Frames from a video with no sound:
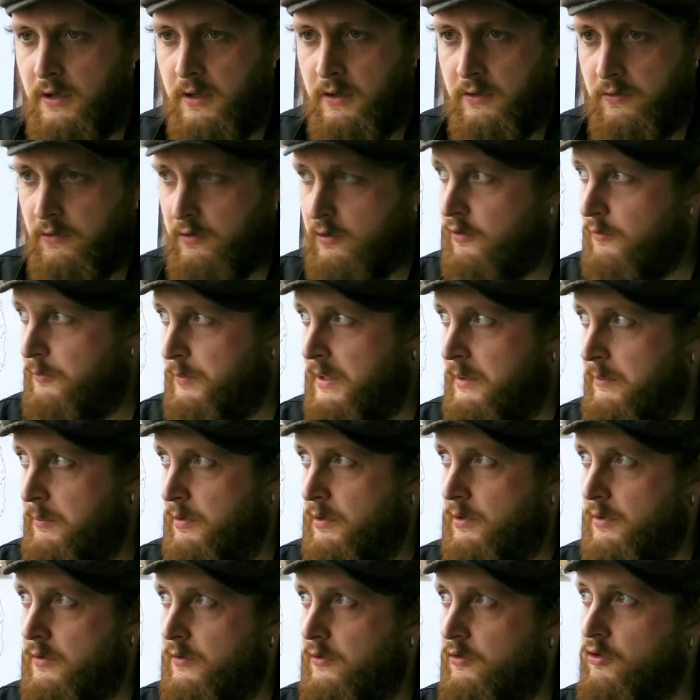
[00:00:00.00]
there's a lot of
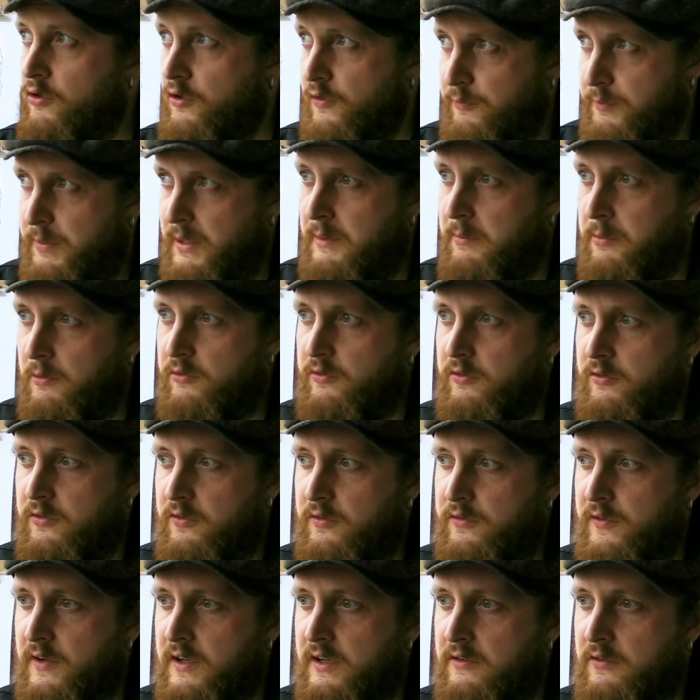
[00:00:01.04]
people. That, there's enough people to
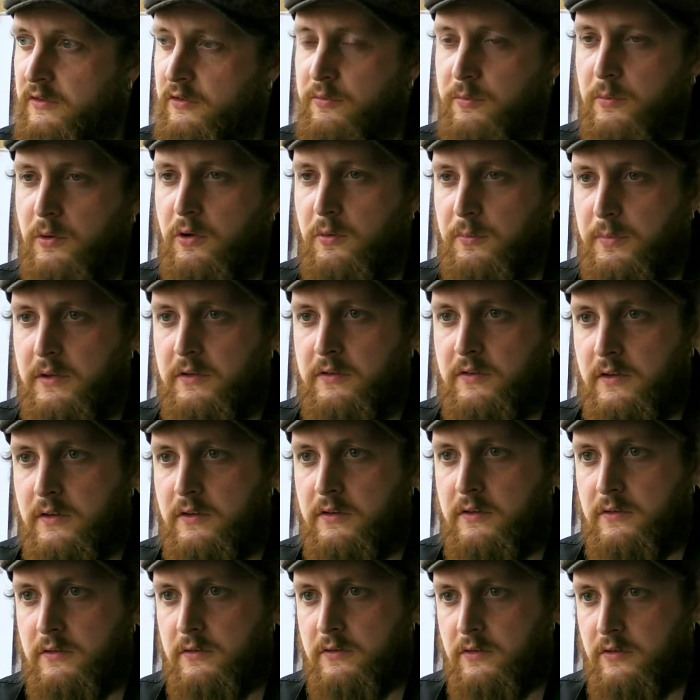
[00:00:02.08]
suffice a small
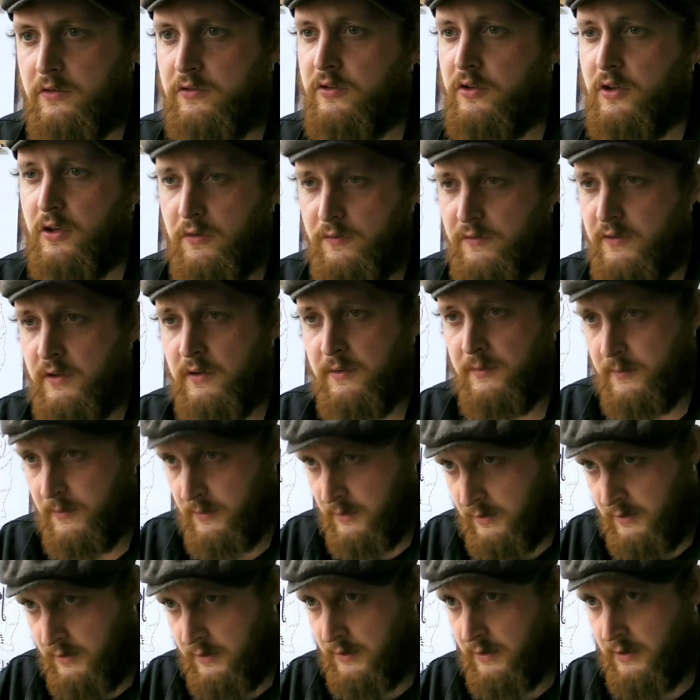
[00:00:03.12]
business to serve it.
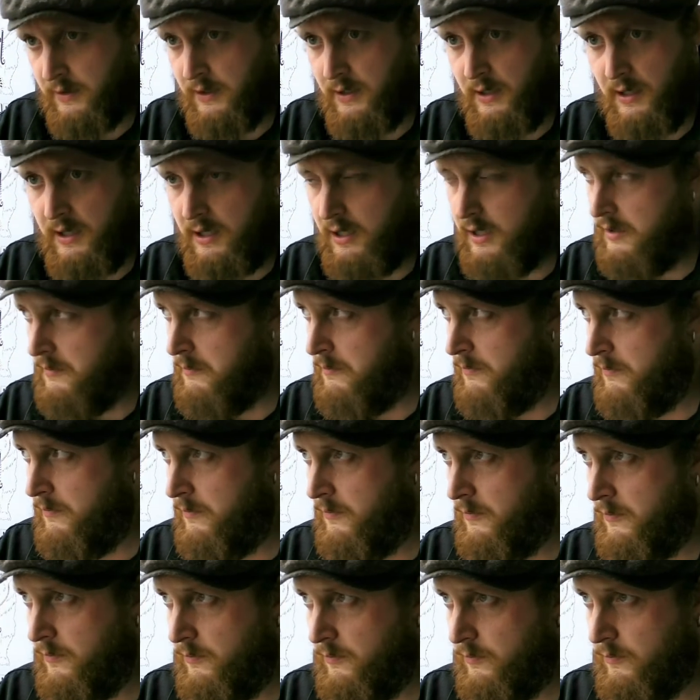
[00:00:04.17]
Um,
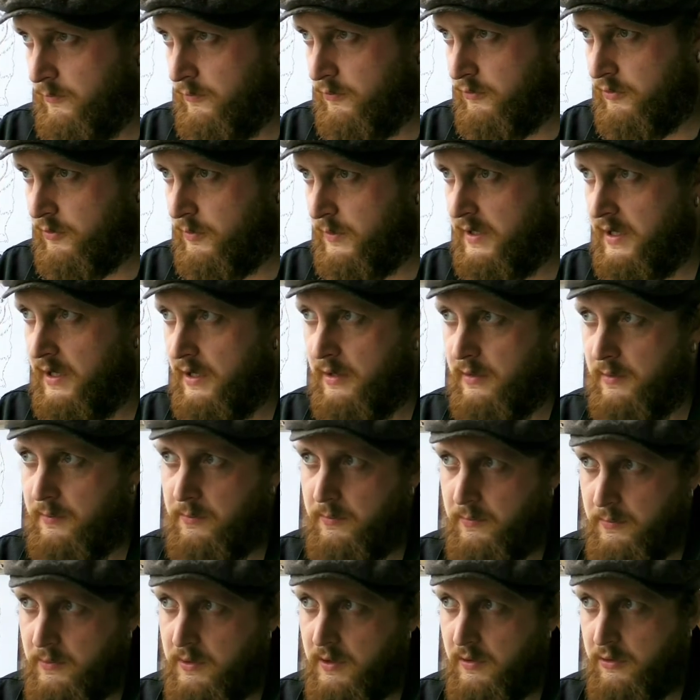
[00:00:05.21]
so we get a,
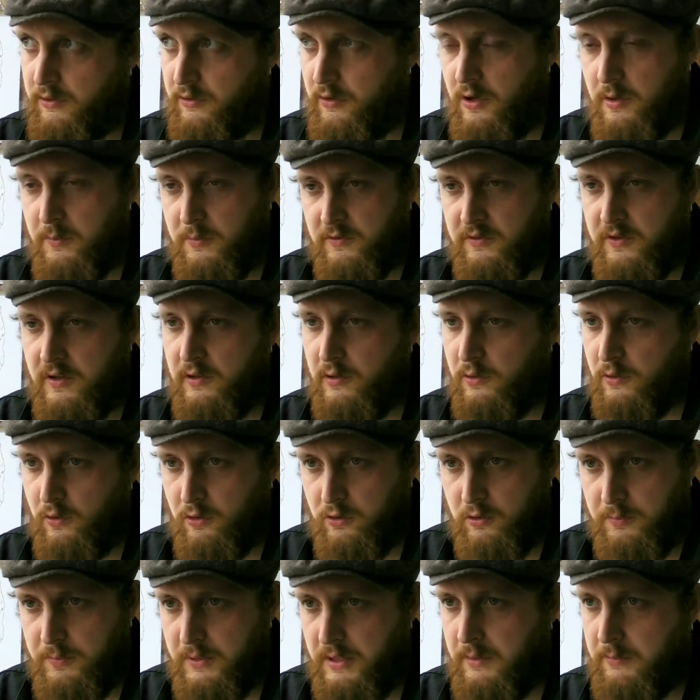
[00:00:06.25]
we get 30%
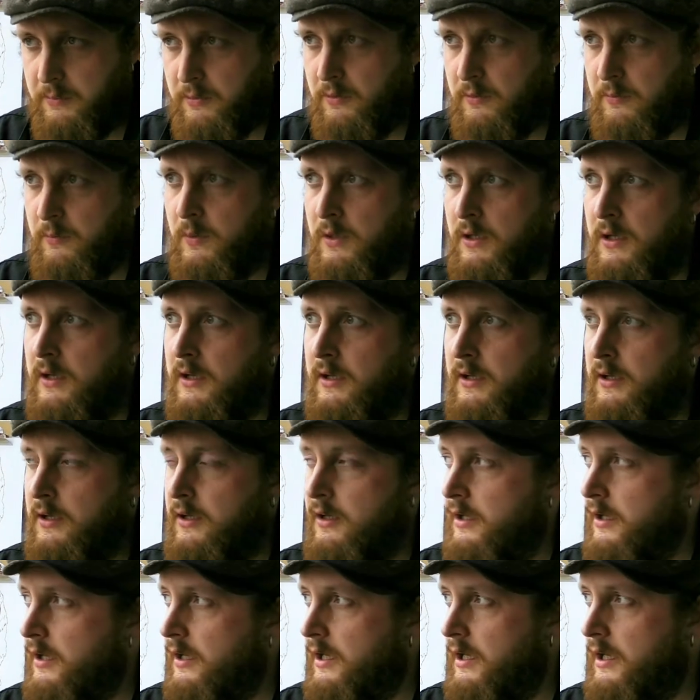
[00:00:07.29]
local people.
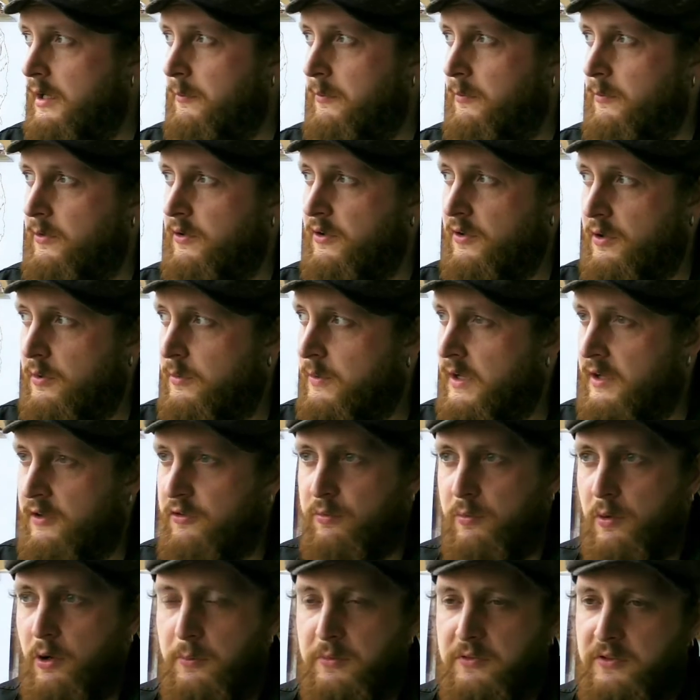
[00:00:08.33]
Um, you do get a
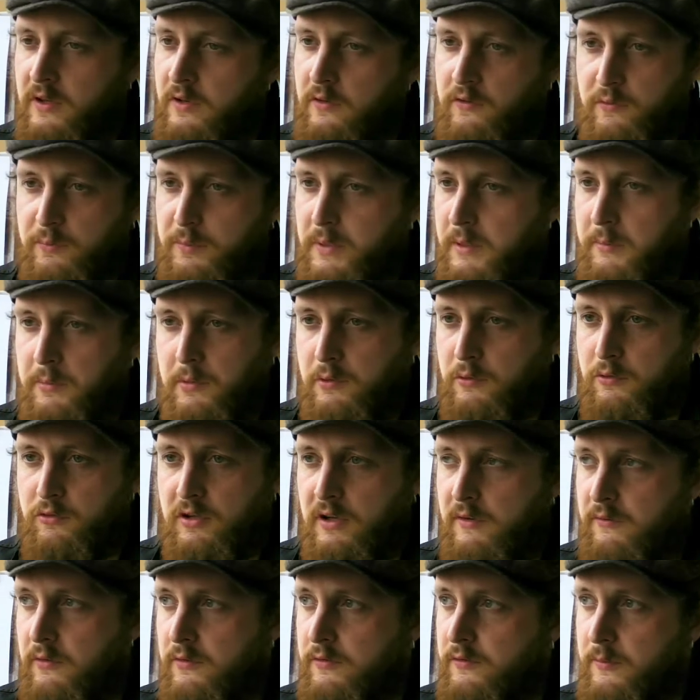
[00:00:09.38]
small percentage of people who
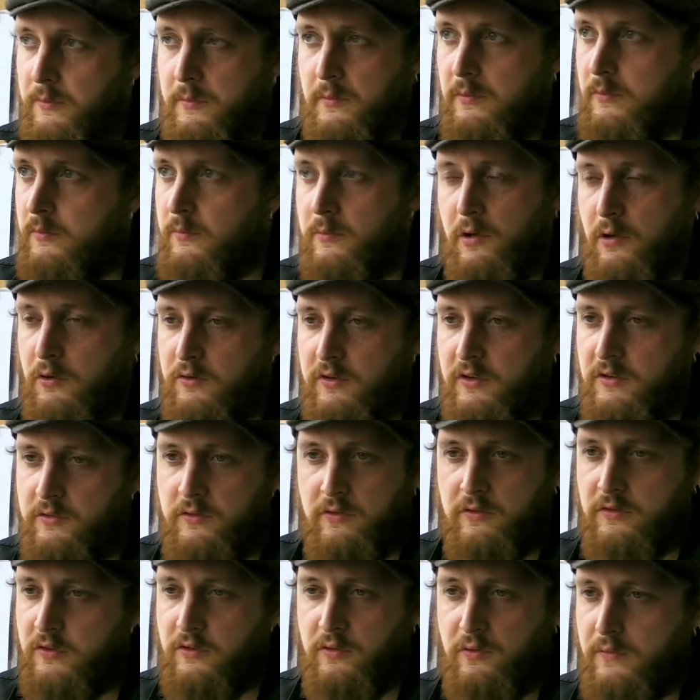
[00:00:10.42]
travel from long
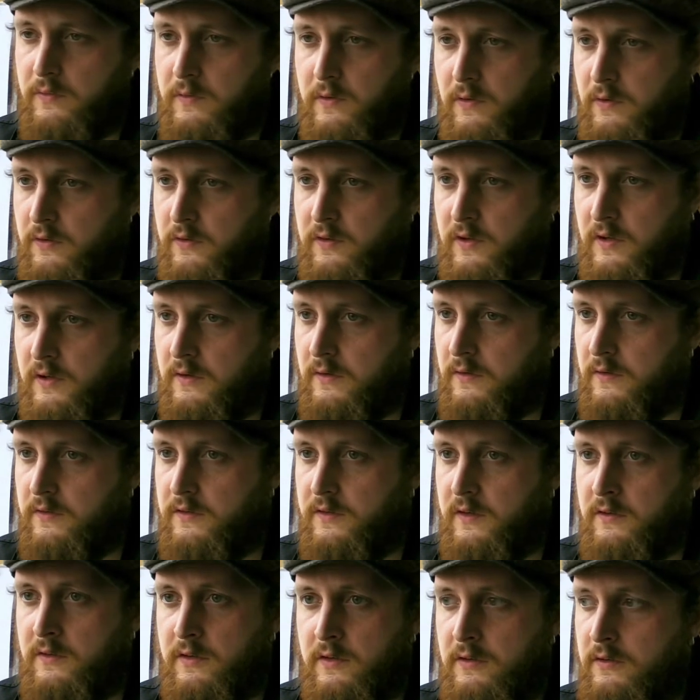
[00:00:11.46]
distances over the other side of the
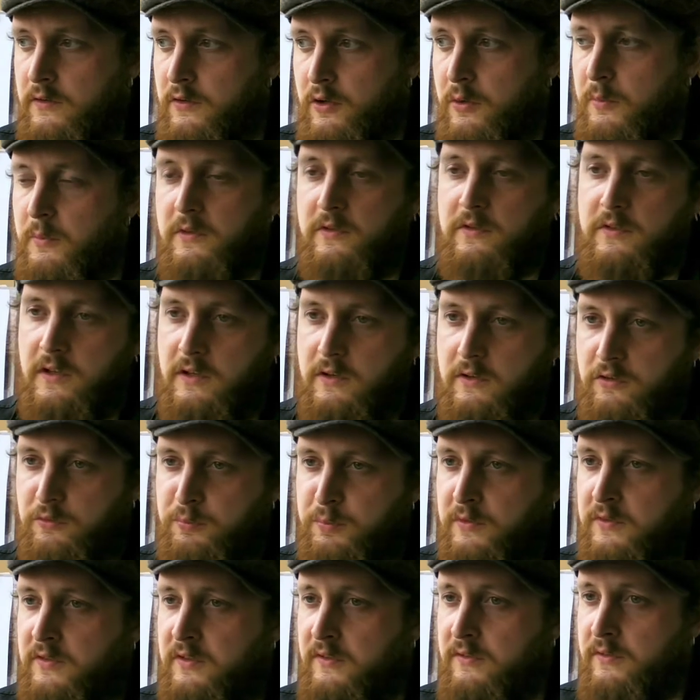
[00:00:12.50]
city to come and see us
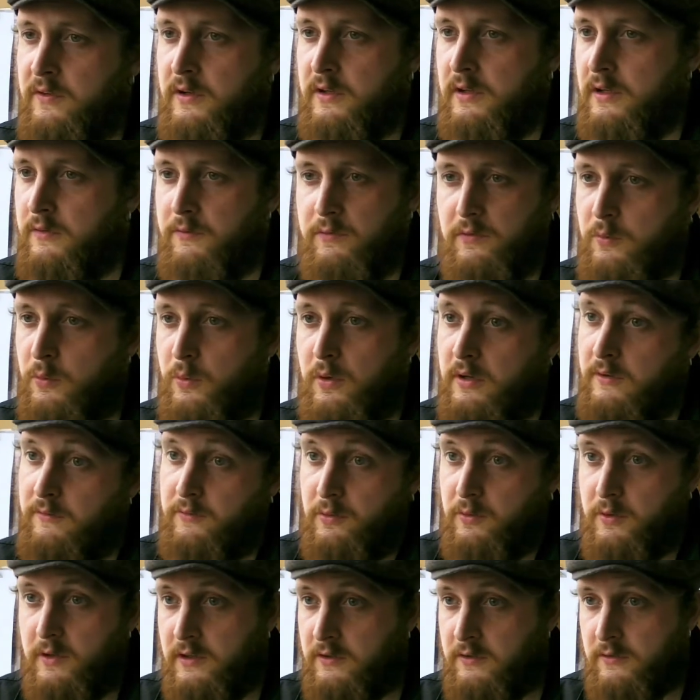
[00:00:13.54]
specifically for
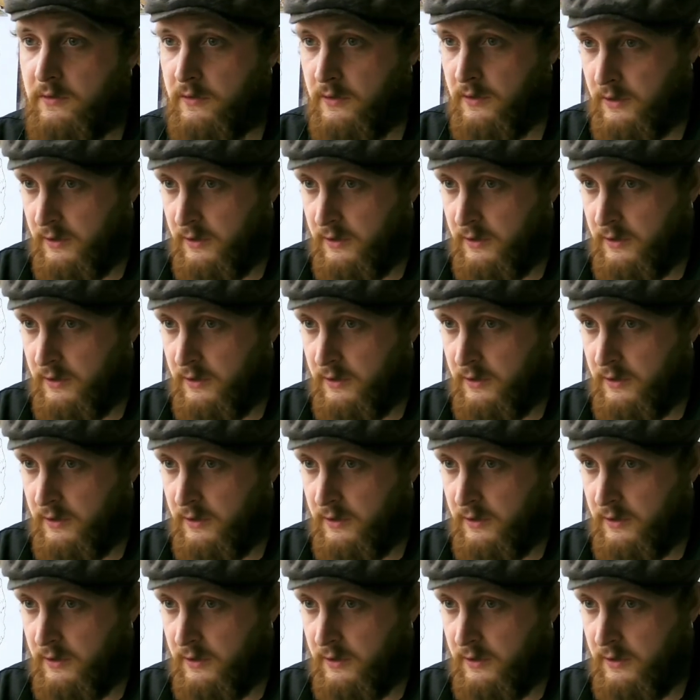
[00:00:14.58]
whatever reason,